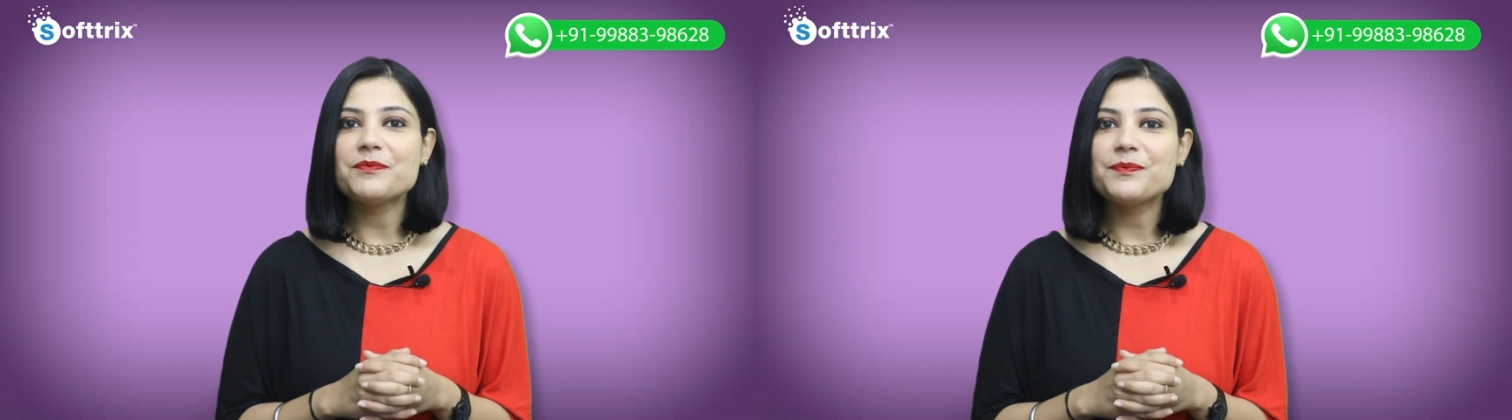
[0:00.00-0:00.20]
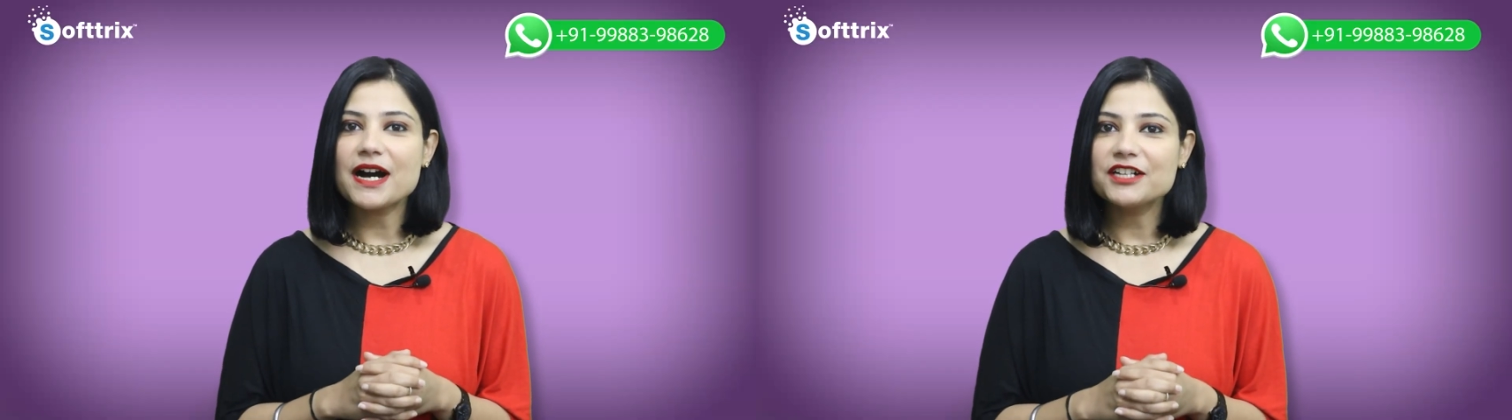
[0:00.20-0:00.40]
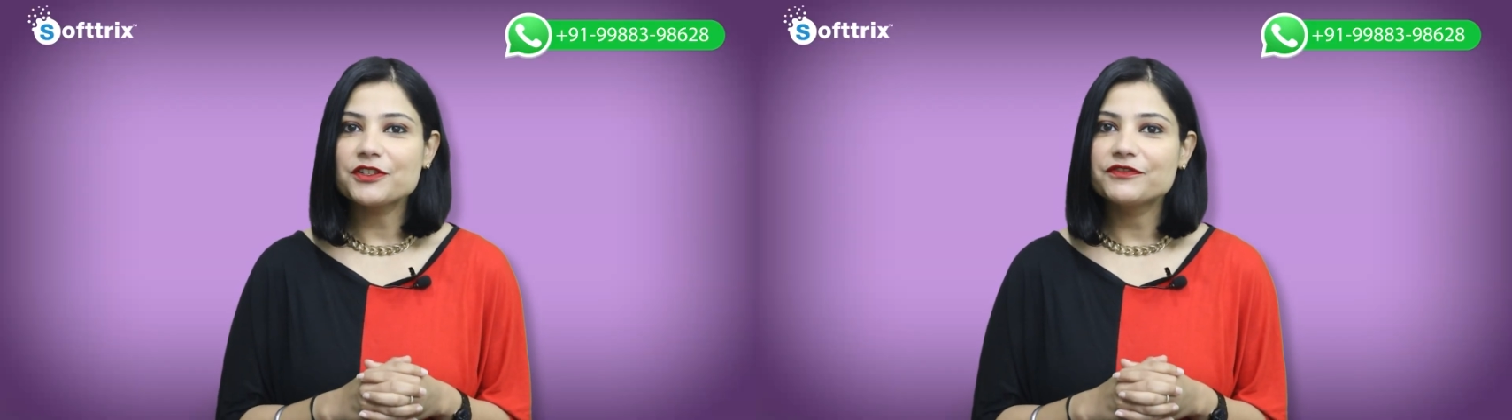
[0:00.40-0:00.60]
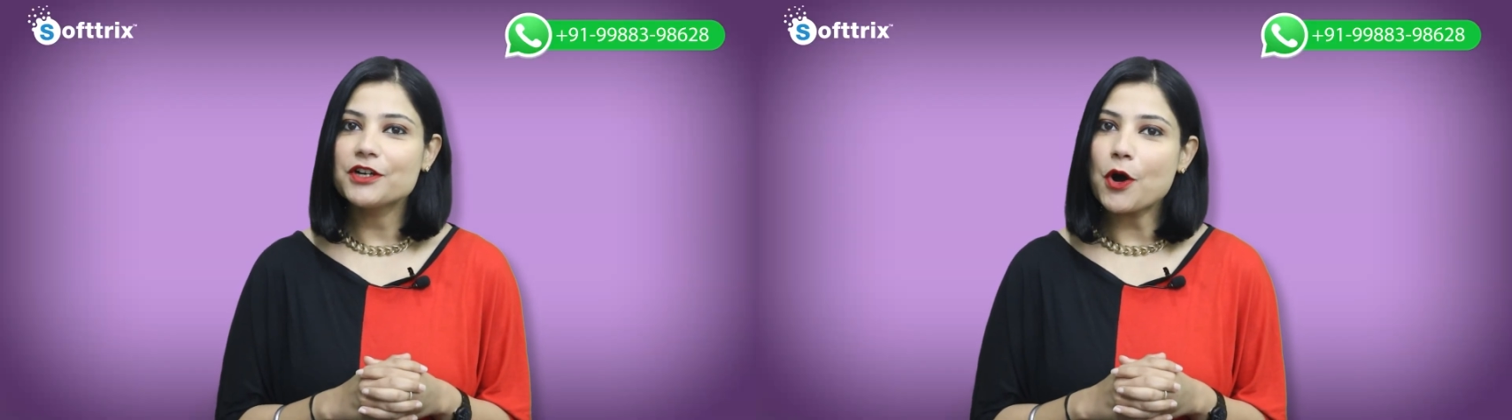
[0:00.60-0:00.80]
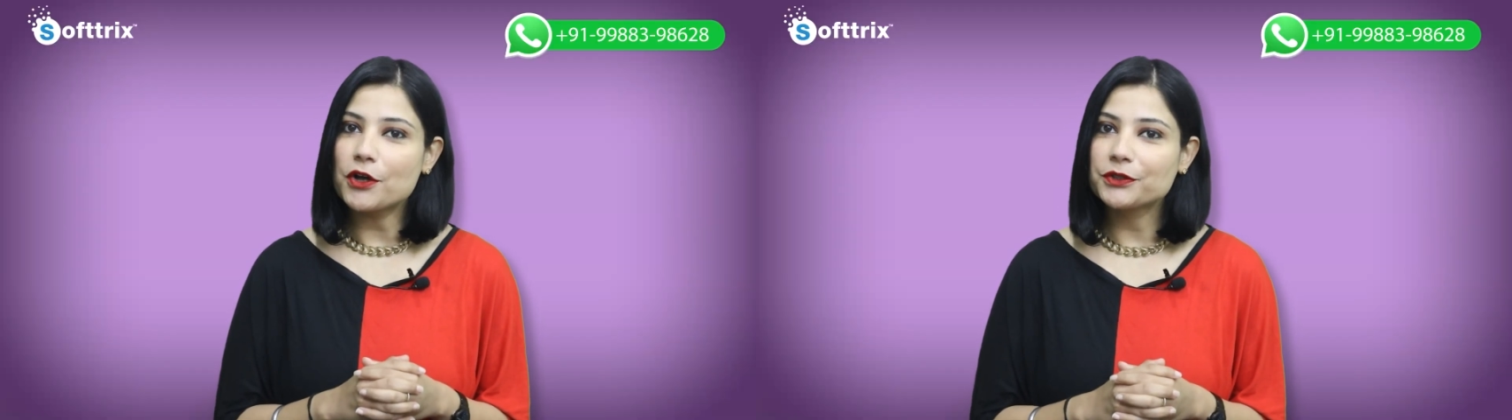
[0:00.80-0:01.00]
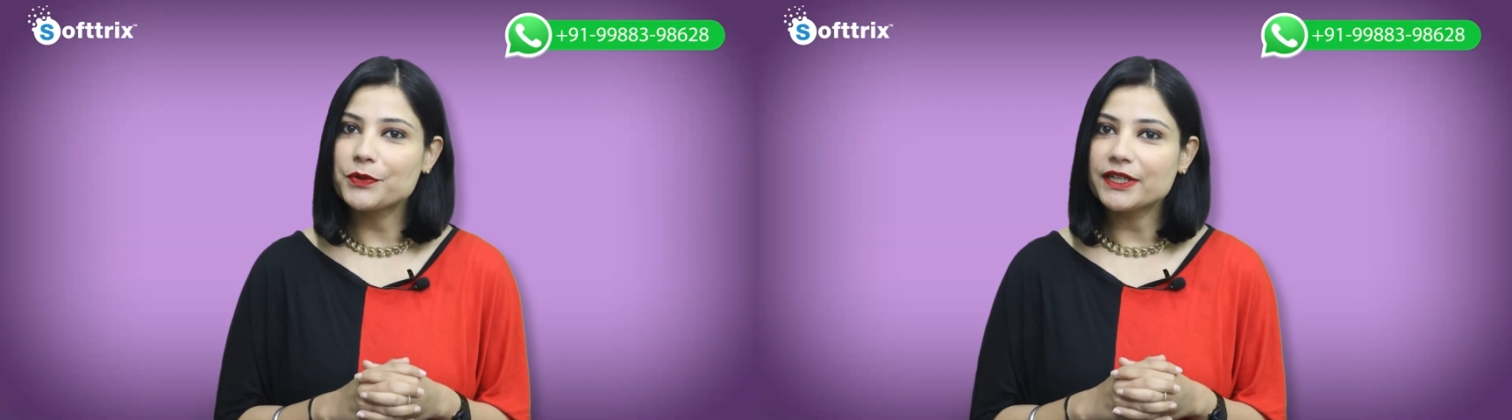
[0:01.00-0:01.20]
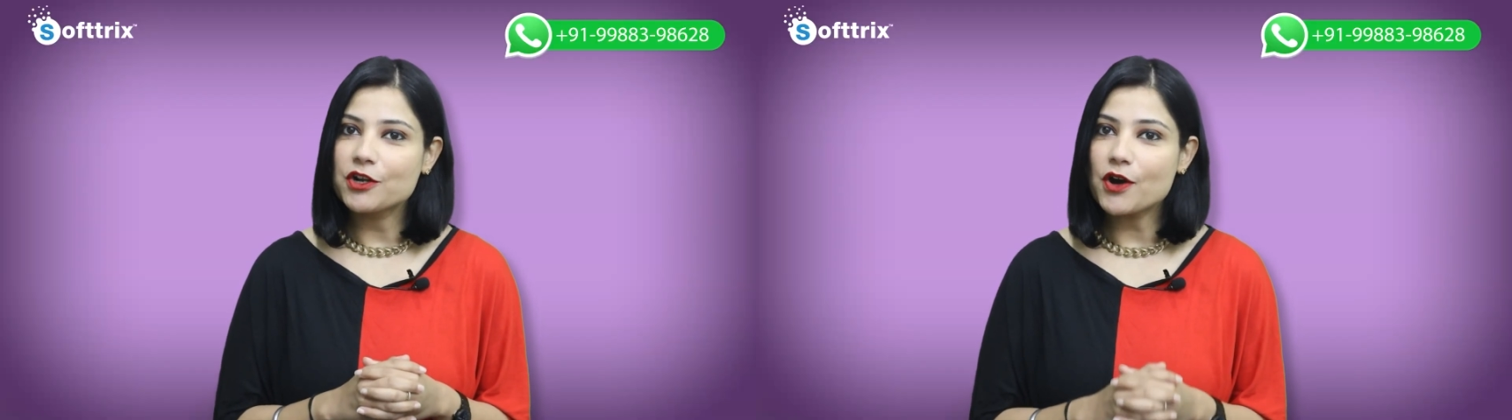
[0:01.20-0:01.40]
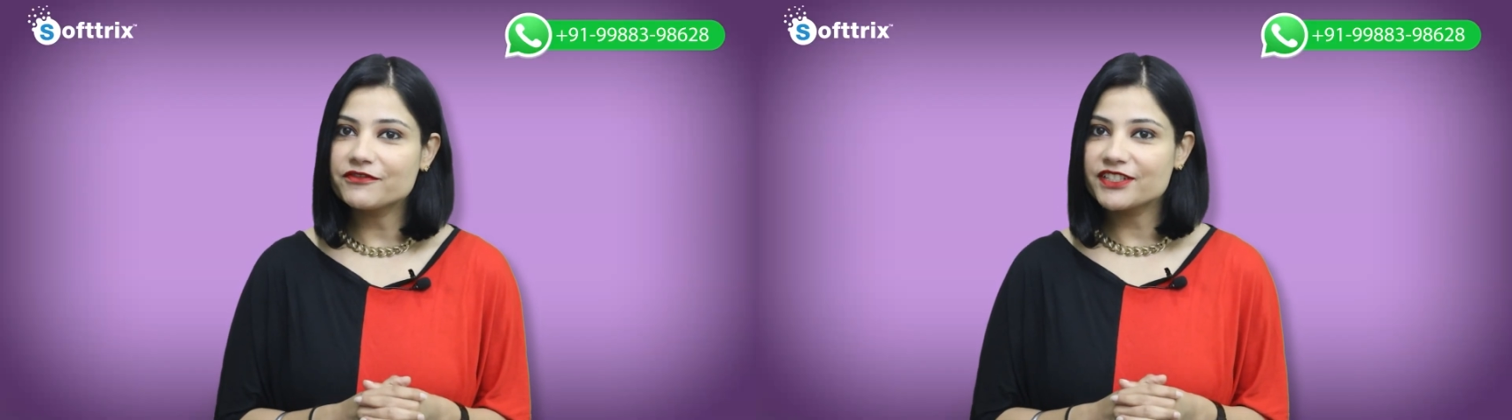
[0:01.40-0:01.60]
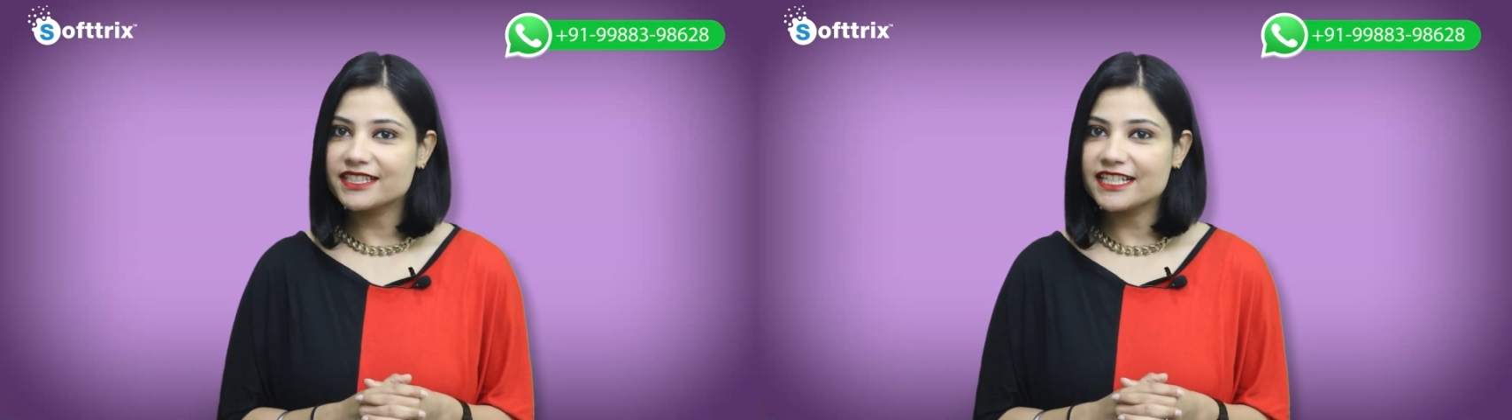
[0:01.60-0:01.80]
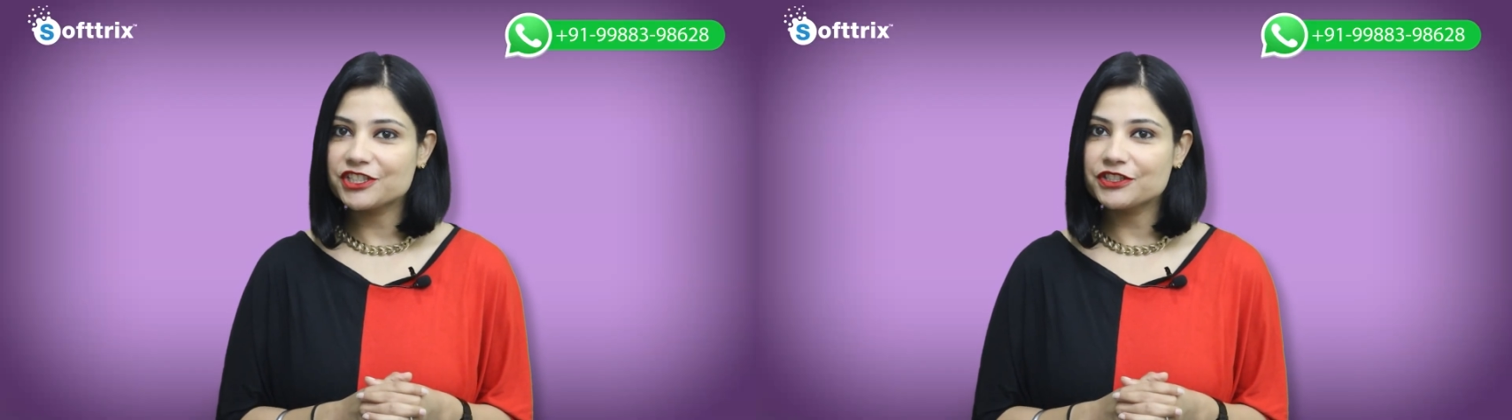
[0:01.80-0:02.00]
a part of the ongoing
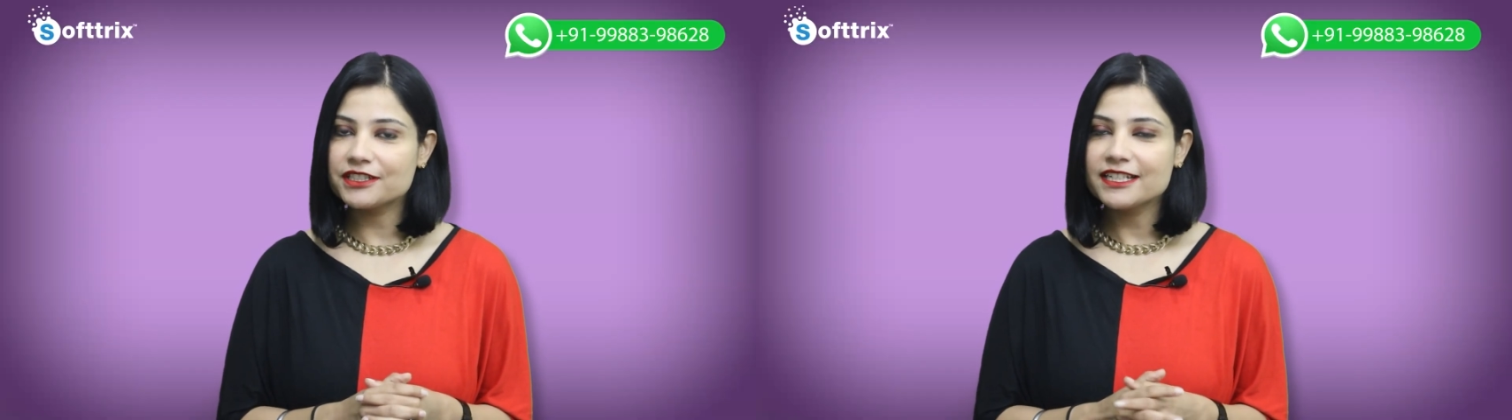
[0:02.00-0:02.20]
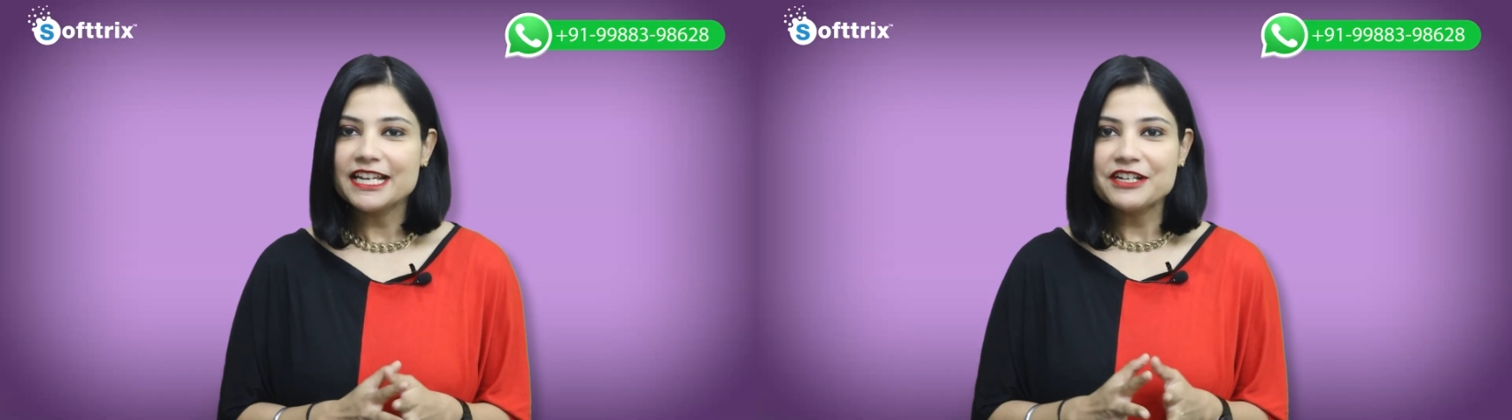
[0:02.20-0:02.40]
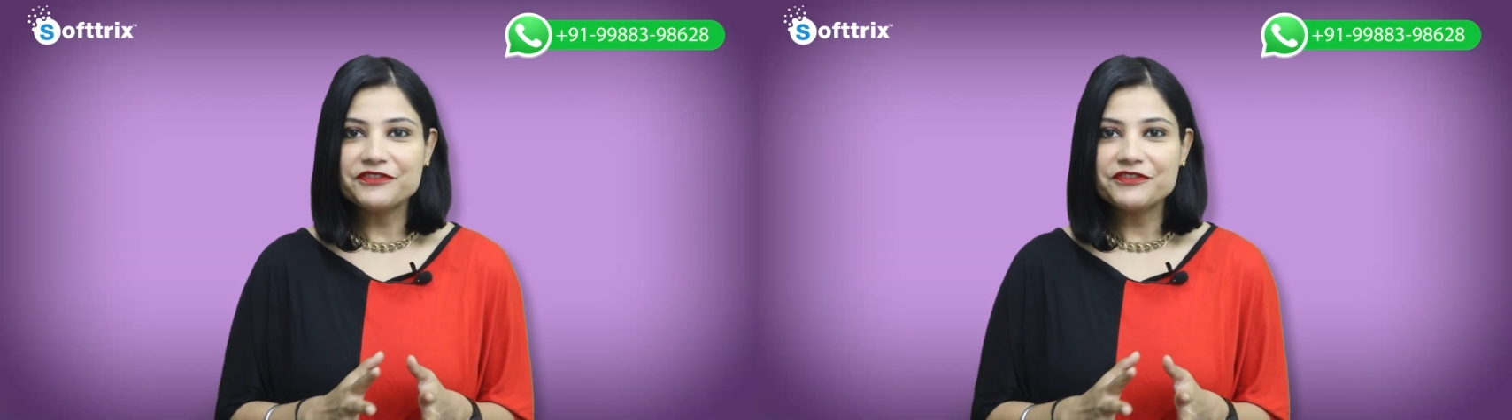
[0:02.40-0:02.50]
conversation,